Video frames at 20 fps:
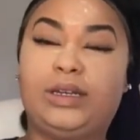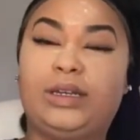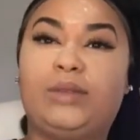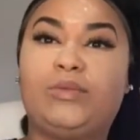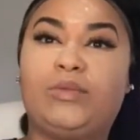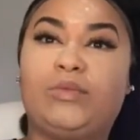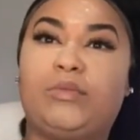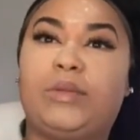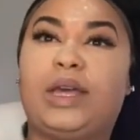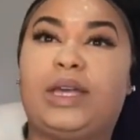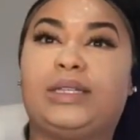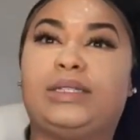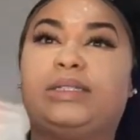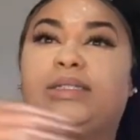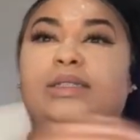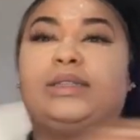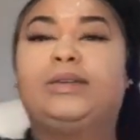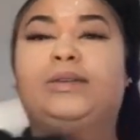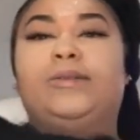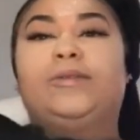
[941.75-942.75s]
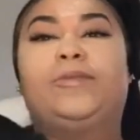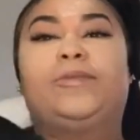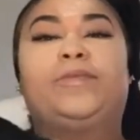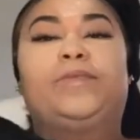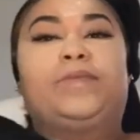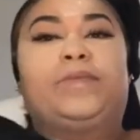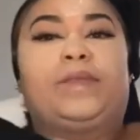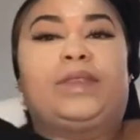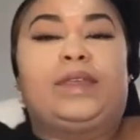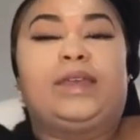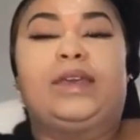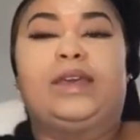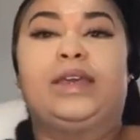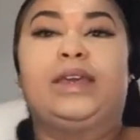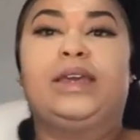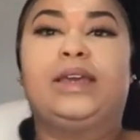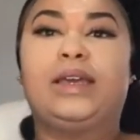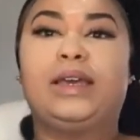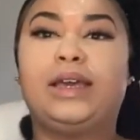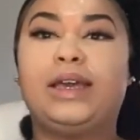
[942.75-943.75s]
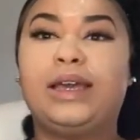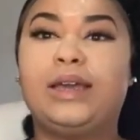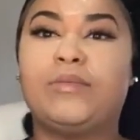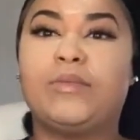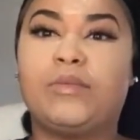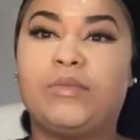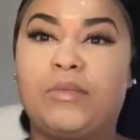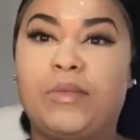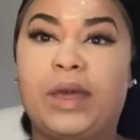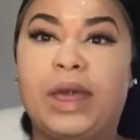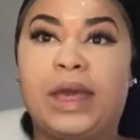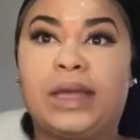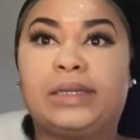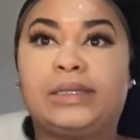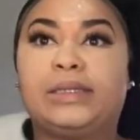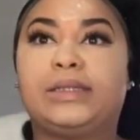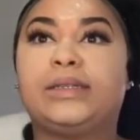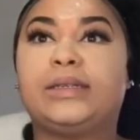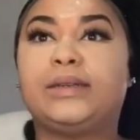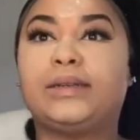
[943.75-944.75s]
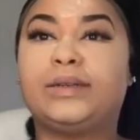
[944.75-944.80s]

I'm a mess. I'm a mess.